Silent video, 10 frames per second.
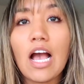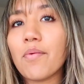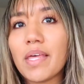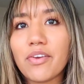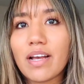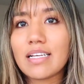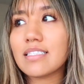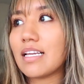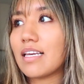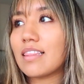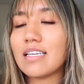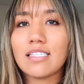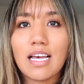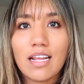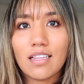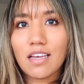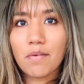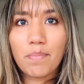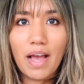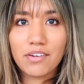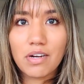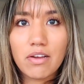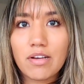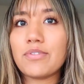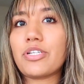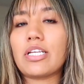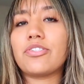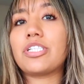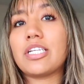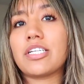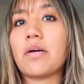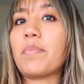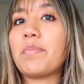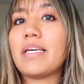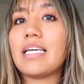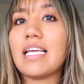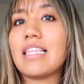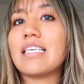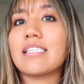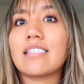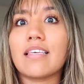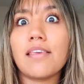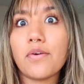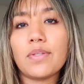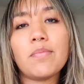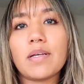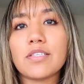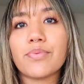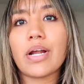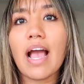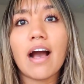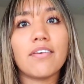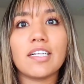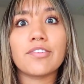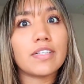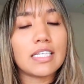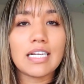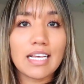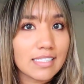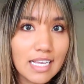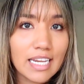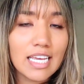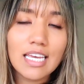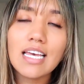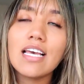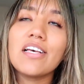hope that you guys like this kind of like background. I was trying to change it up a bit, and this is like the only place where I have like really nice lighting.